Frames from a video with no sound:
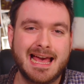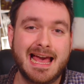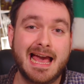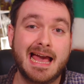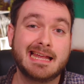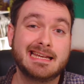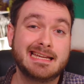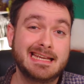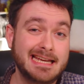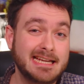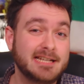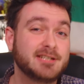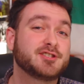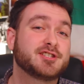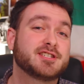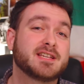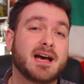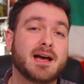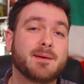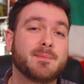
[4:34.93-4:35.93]
And each
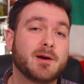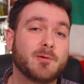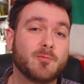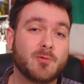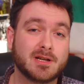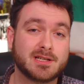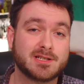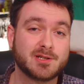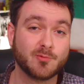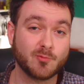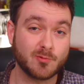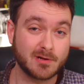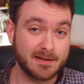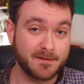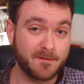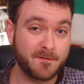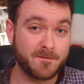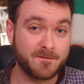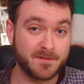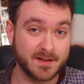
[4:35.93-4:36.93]
time I want to
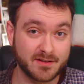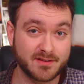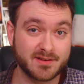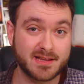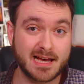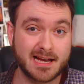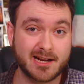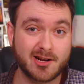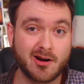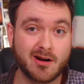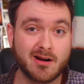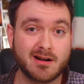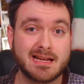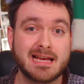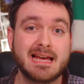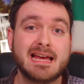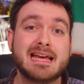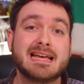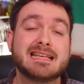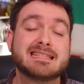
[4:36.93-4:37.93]
refill that card
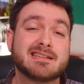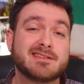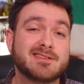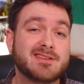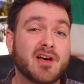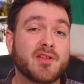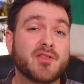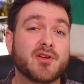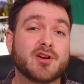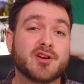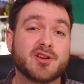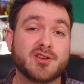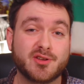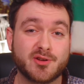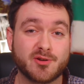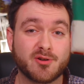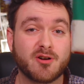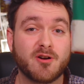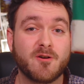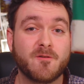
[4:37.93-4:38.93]
is another
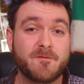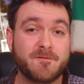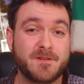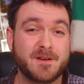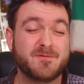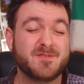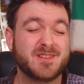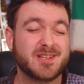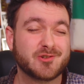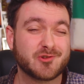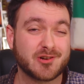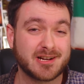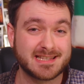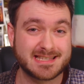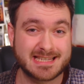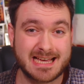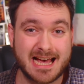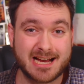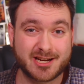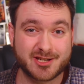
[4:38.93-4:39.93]
euro 50
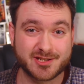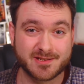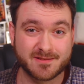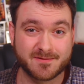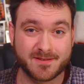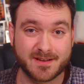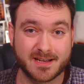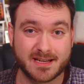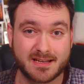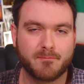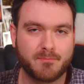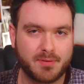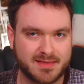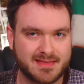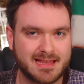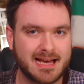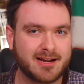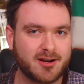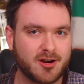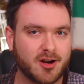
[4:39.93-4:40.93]
transaction fee. But
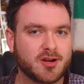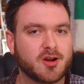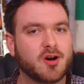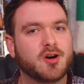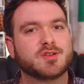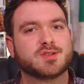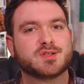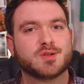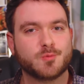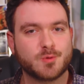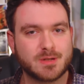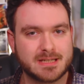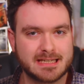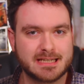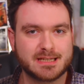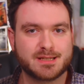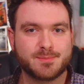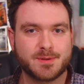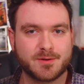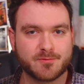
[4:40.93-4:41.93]
that card also would
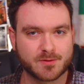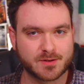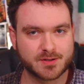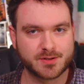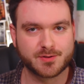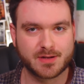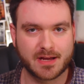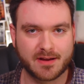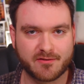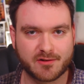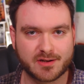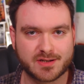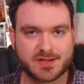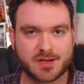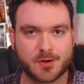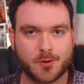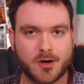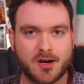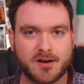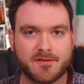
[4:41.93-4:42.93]
need to be renewed every
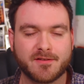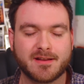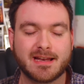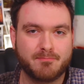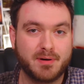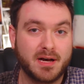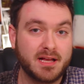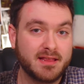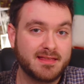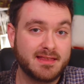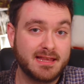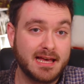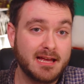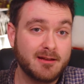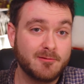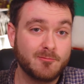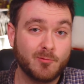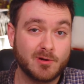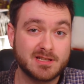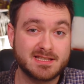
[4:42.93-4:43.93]
so often. But
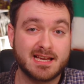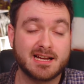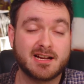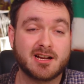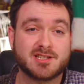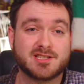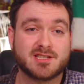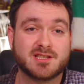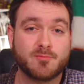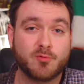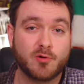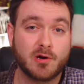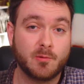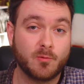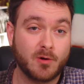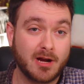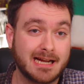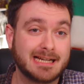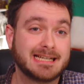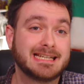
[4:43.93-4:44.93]
then once I got to the point
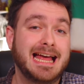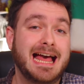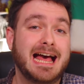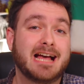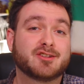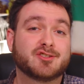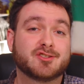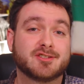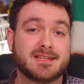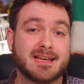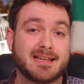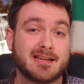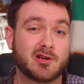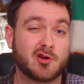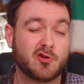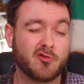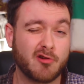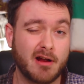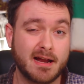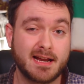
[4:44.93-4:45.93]
where I could actually get a
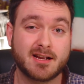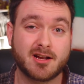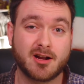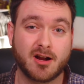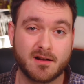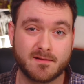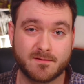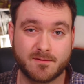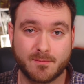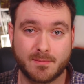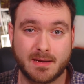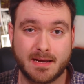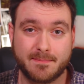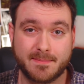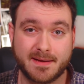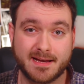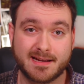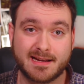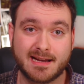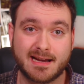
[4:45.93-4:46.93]
credit card from my
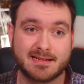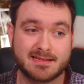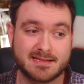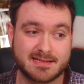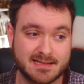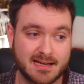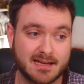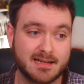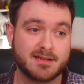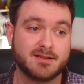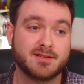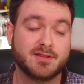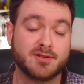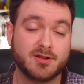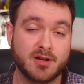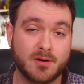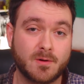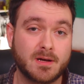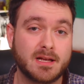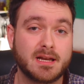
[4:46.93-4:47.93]
bank, I decided, you
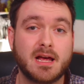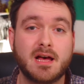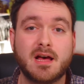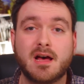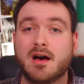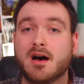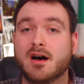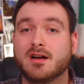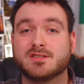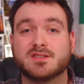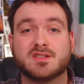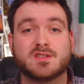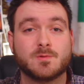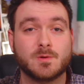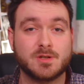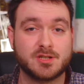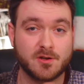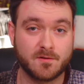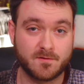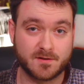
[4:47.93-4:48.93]
know what, I'll just
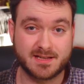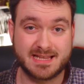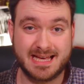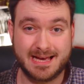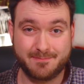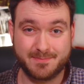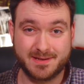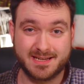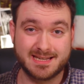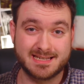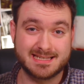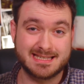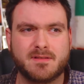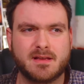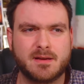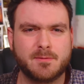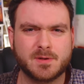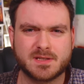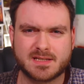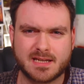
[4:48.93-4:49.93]
switch over to that because
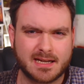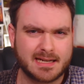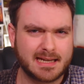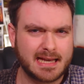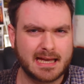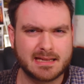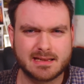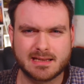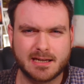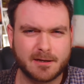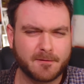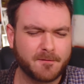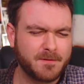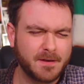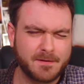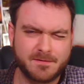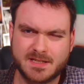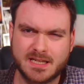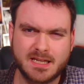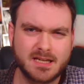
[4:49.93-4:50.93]
it was again like
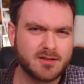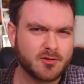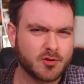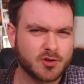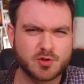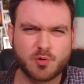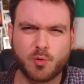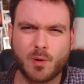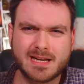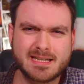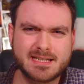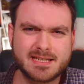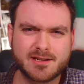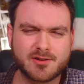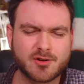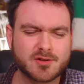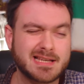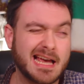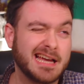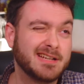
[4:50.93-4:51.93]
15 or 20
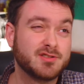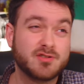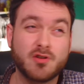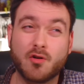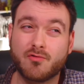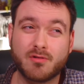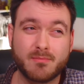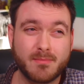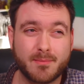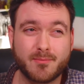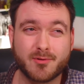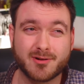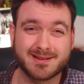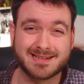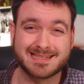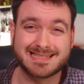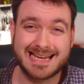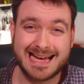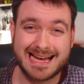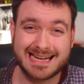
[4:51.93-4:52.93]
euros. I don't remember
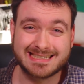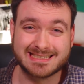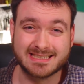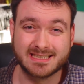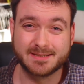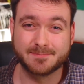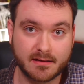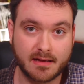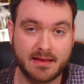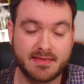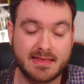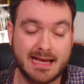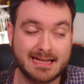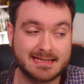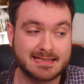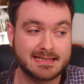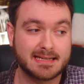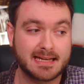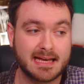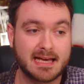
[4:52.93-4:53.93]
exactly. And
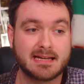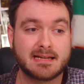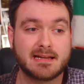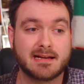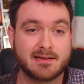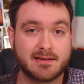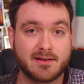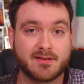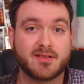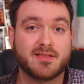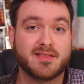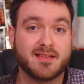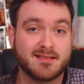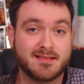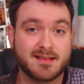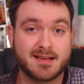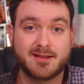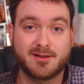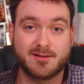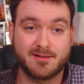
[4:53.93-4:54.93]
that's again another thing
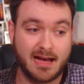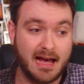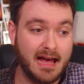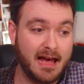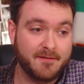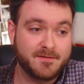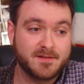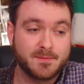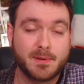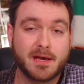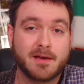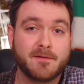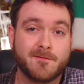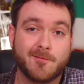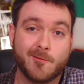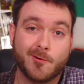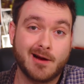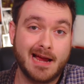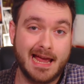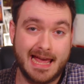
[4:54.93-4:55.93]
that I have to pay
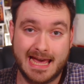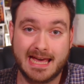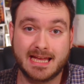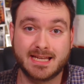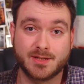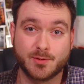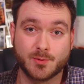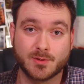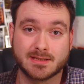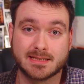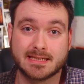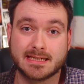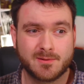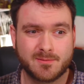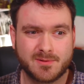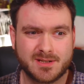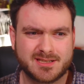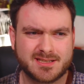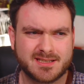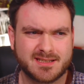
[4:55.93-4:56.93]
for annually,
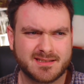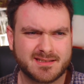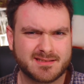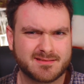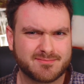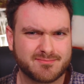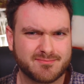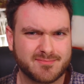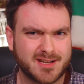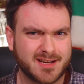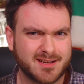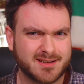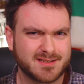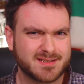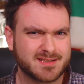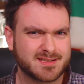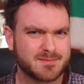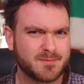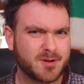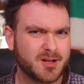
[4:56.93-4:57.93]
which is not a
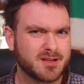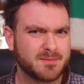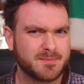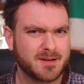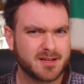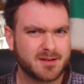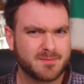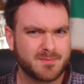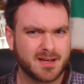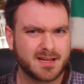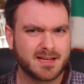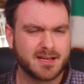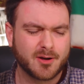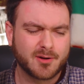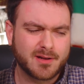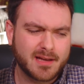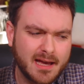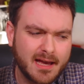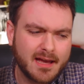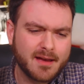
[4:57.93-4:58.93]
small amount of money.
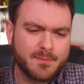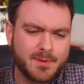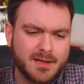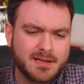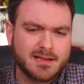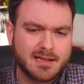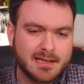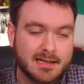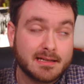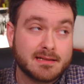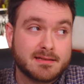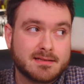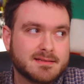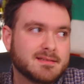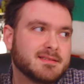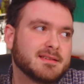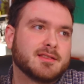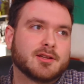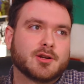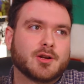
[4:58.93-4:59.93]
Okay, I mean, like,
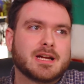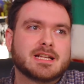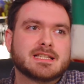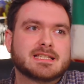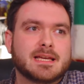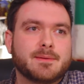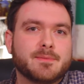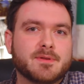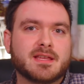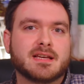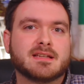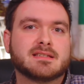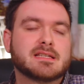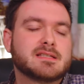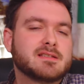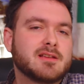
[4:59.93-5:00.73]
it's in the grand scheme of things, it's